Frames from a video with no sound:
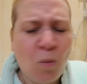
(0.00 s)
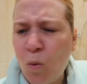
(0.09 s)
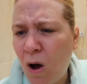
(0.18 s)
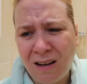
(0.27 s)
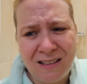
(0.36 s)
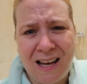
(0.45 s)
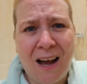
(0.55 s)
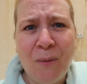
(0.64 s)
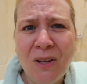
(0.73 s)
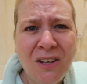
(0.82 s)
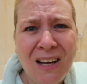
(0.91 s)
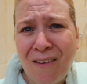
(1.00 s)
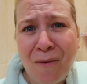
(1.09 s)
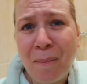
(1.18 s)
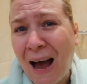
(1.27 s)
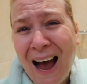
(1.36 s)
Works out when you can
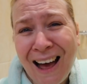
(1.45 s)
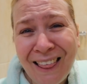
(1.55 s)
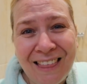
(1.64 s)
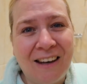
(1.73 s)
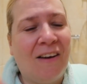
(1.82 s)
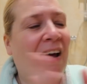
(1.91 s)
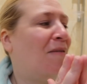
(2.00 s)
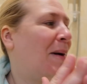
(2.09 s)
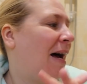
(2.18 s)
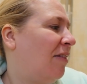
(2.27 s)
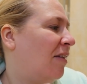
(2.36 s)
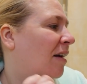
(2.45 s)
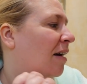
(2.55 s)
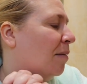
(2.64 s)
have a bath, and I have a bath.